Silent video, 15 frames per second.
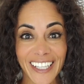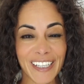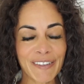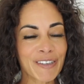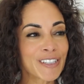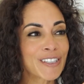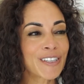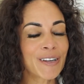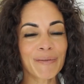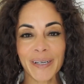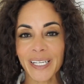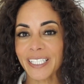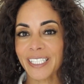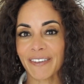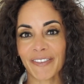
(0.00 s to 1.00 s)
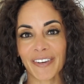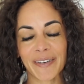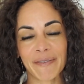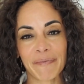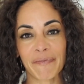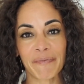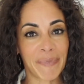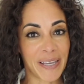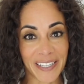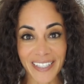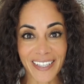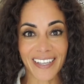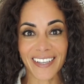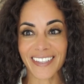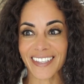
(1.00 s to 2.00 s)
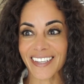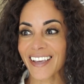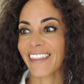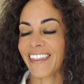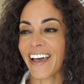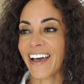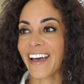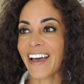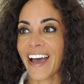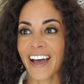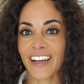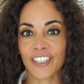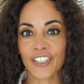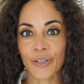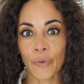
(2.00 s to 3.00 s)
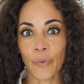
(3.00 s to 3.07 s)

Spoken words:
There were so many different pieces that had to